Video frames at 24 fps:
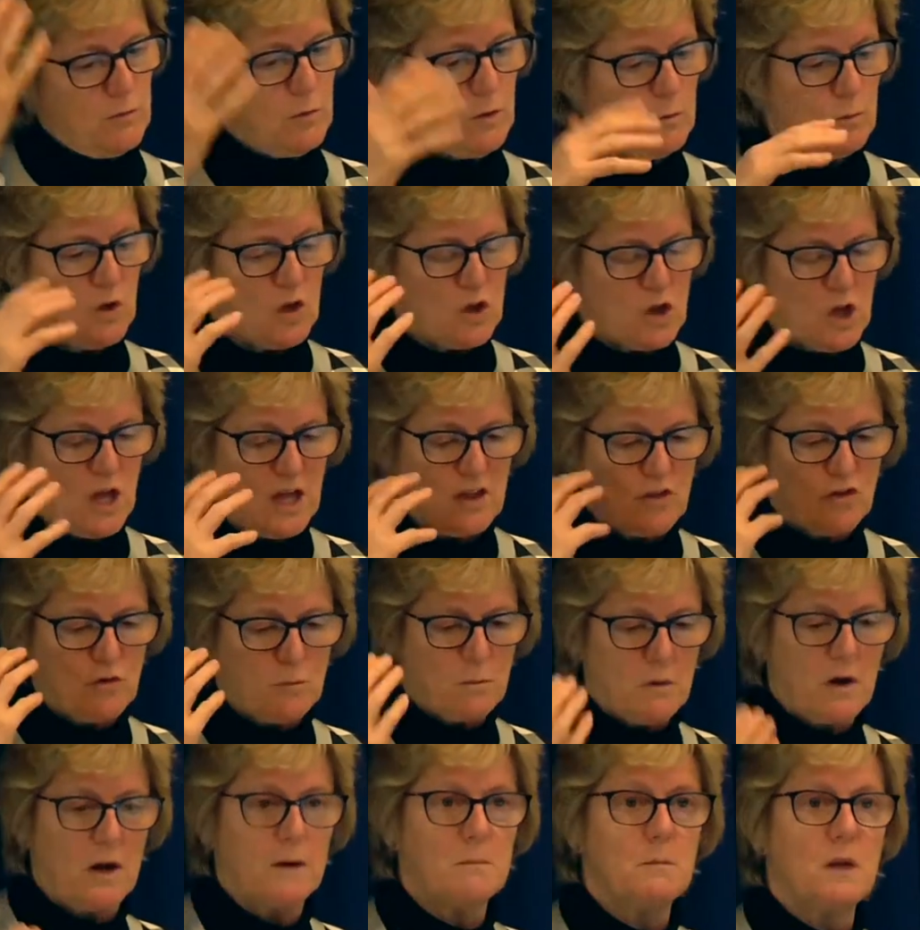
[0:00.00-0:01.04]
when we changed
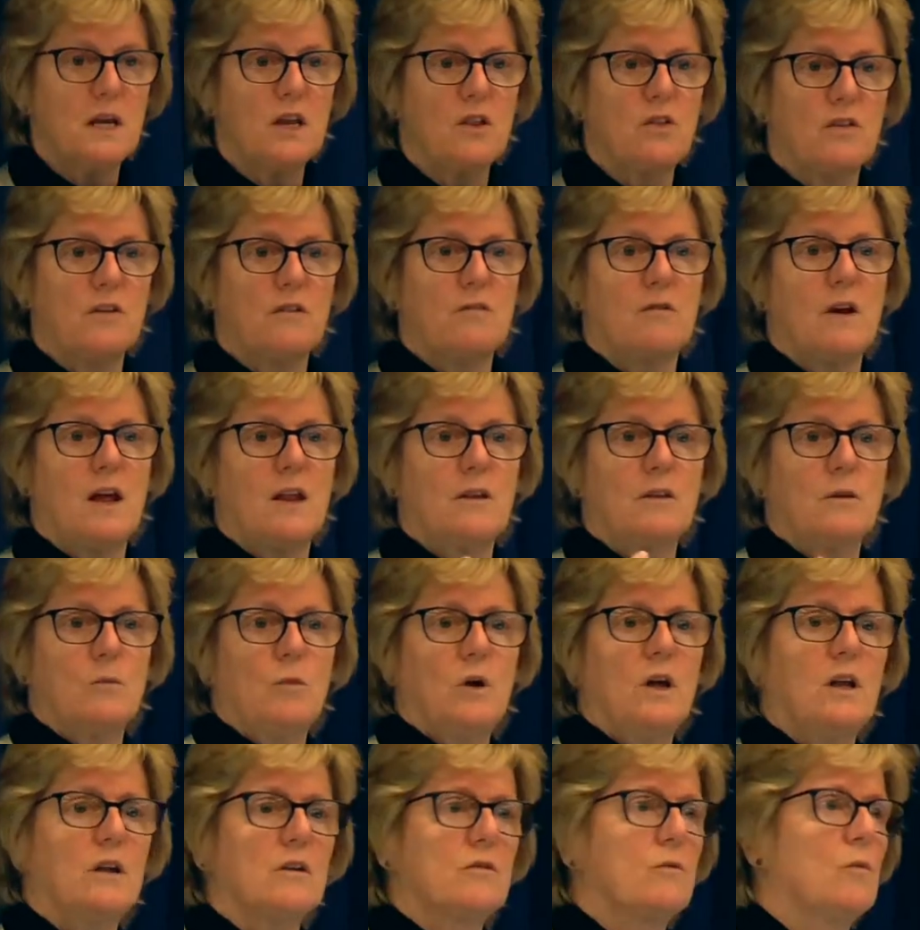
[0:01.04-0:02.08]
Prime Minister around the
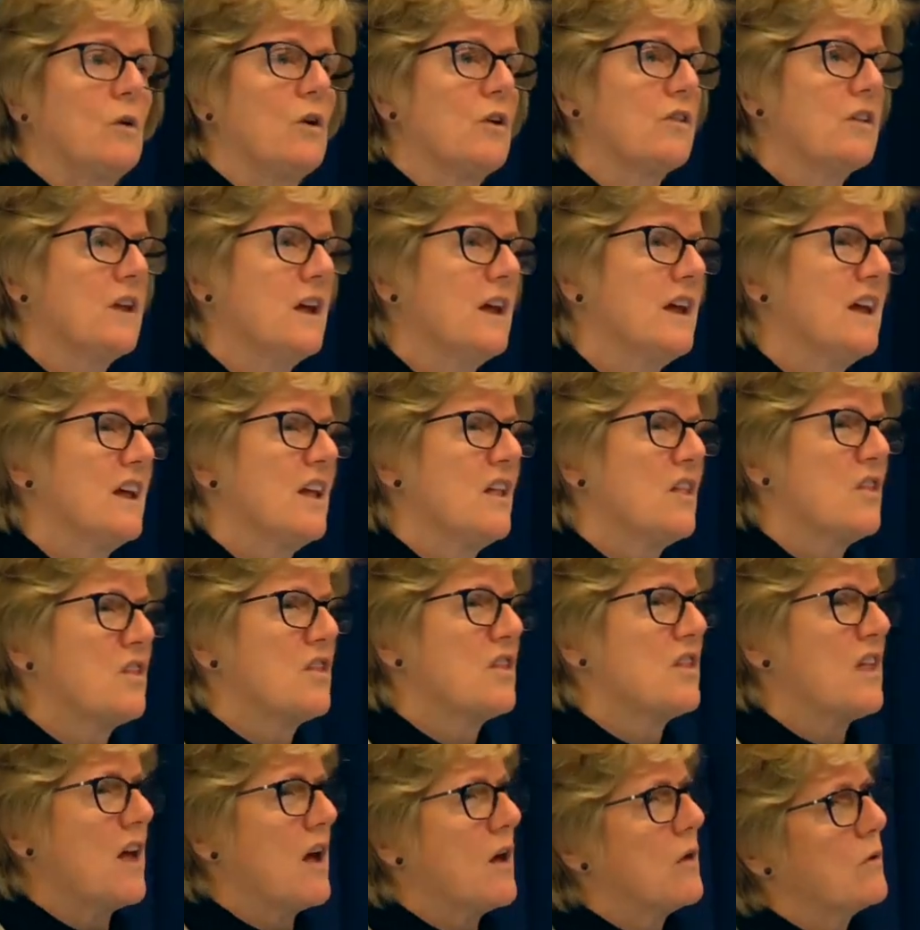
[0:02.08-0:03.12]
world was,
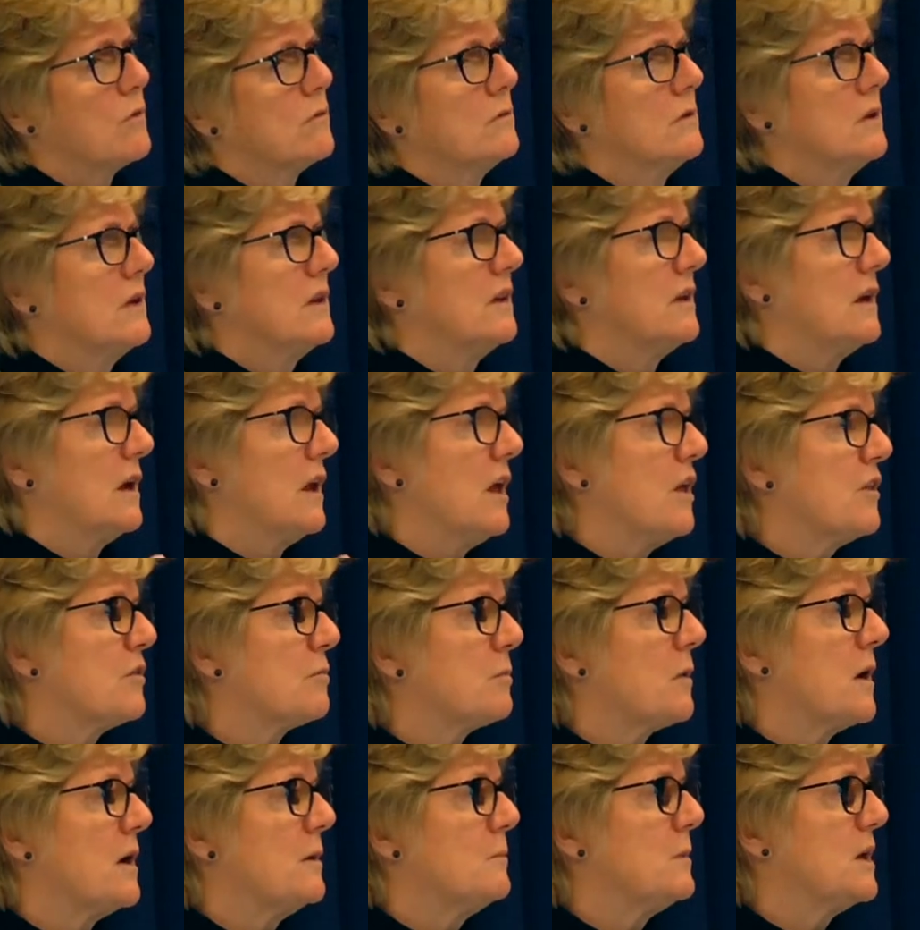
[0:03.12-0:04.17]
so the last
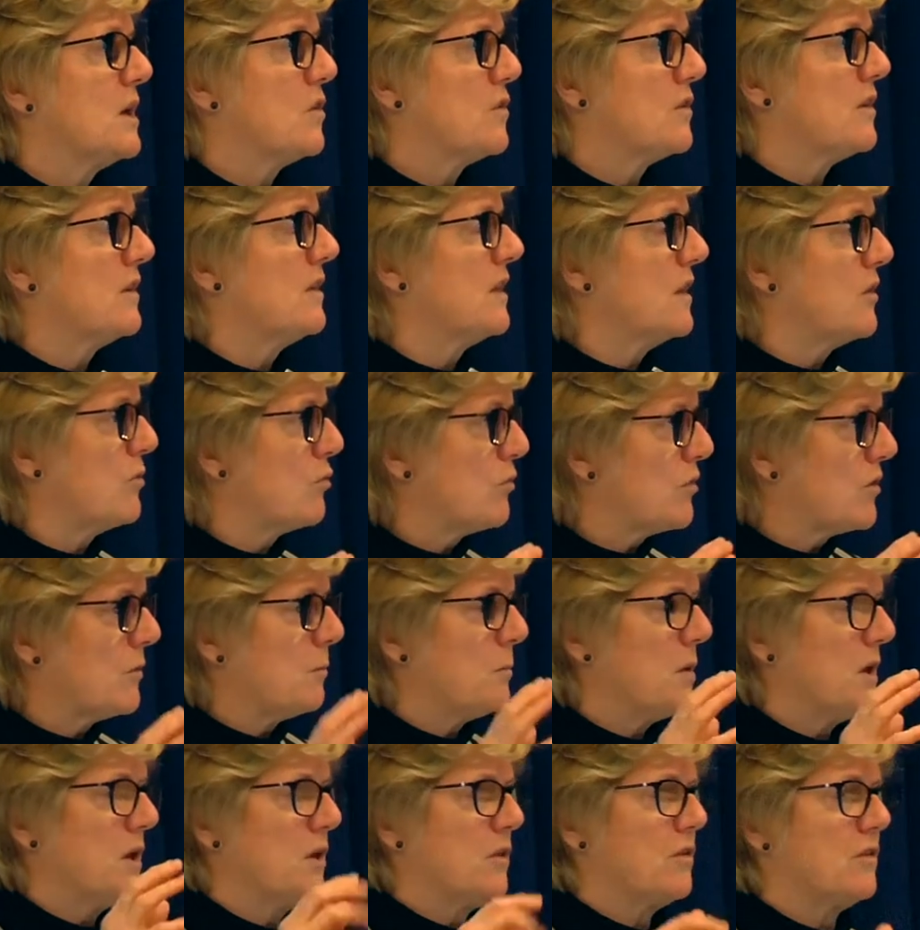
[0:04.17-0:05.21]
Prime Minister, this was a
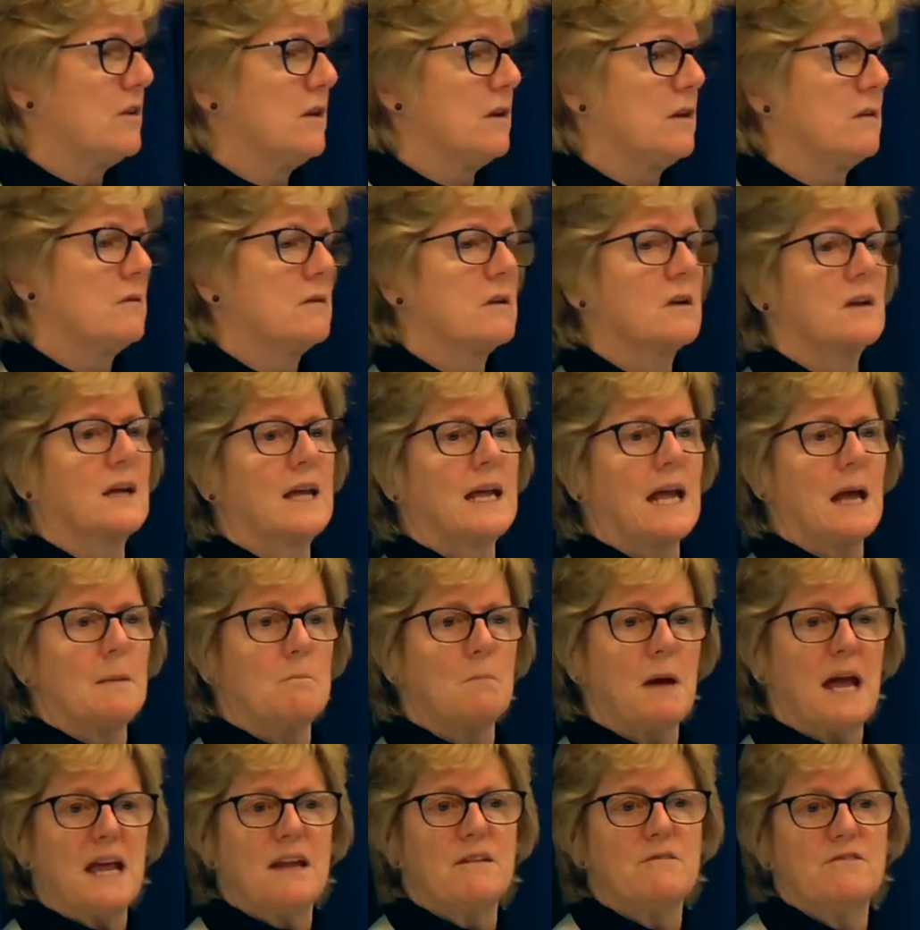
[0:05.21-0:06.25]
personal
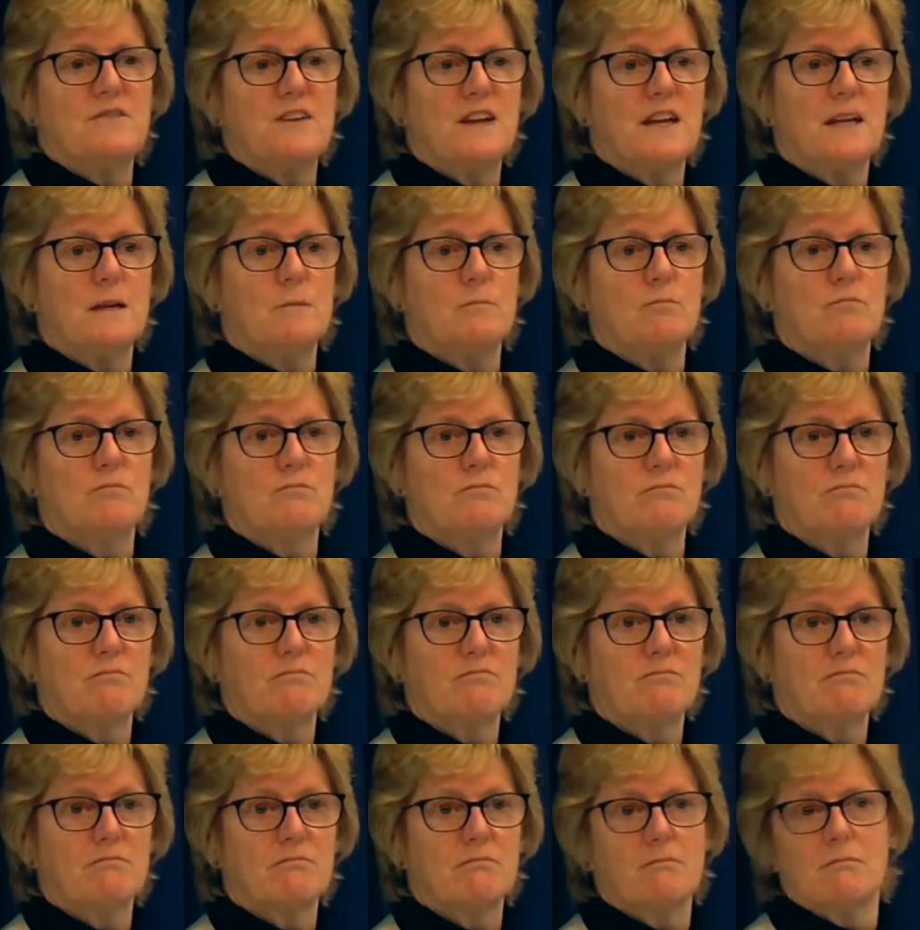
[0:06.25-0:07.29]
campaign for him.
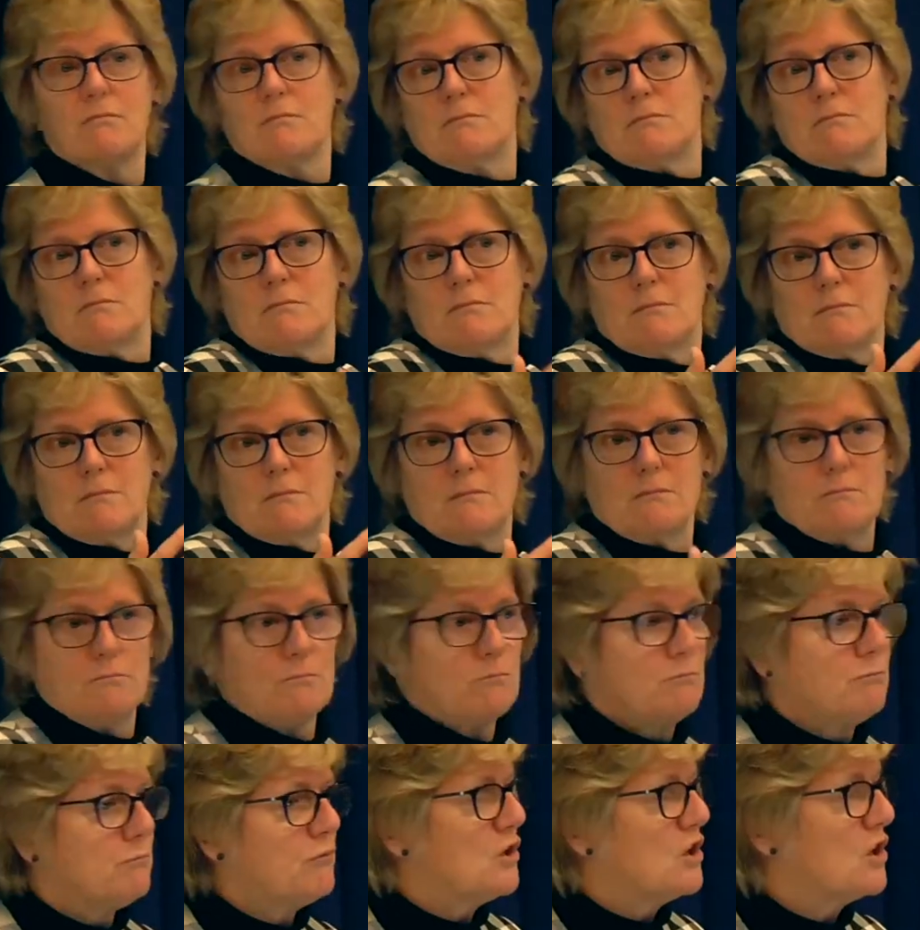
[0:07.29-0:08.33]

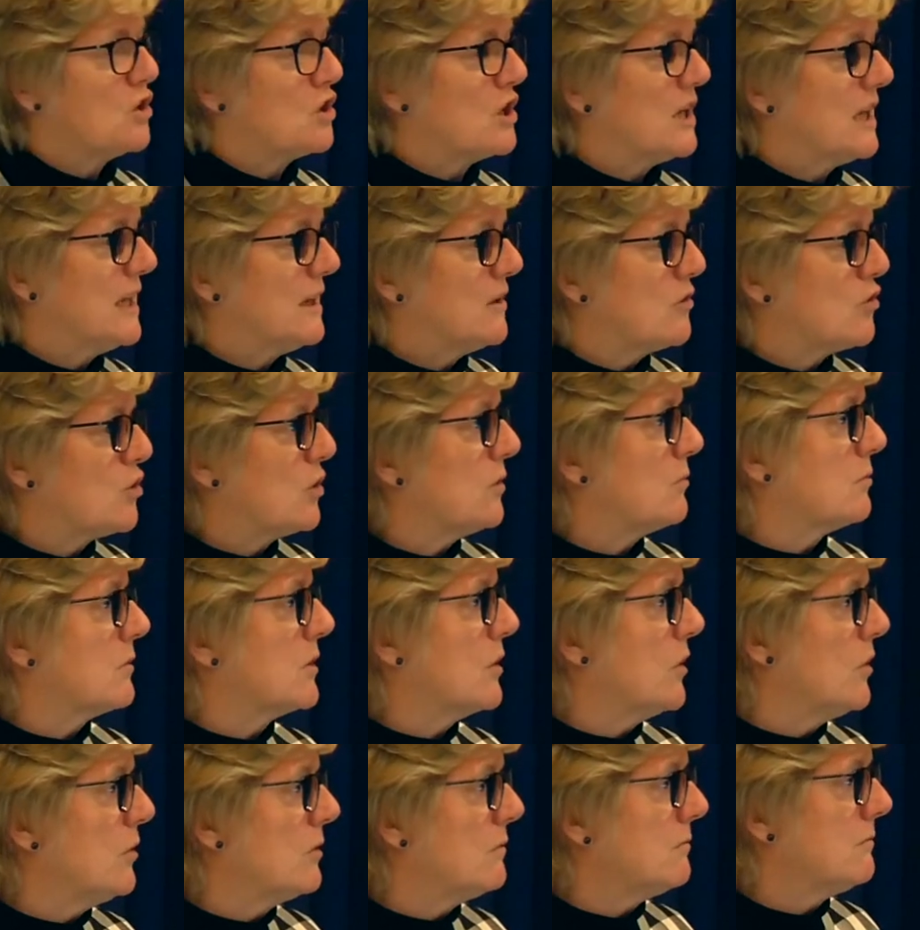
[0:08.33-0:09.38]
British leadership
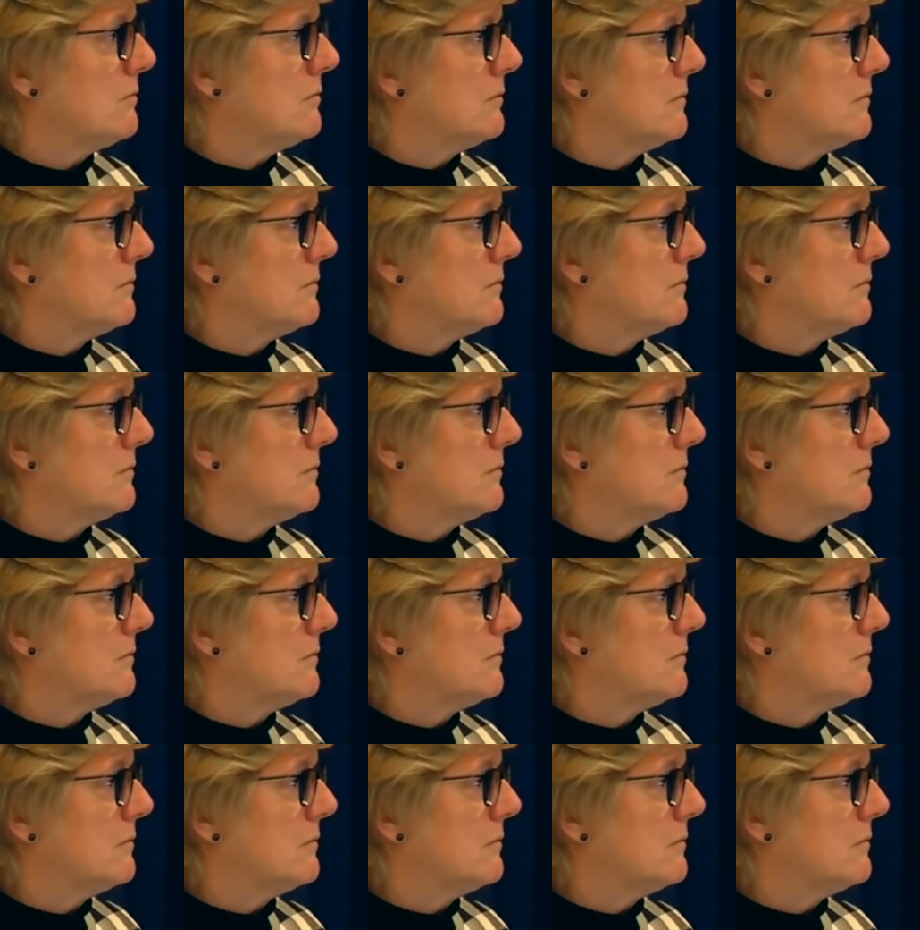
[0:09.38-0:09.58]
gone?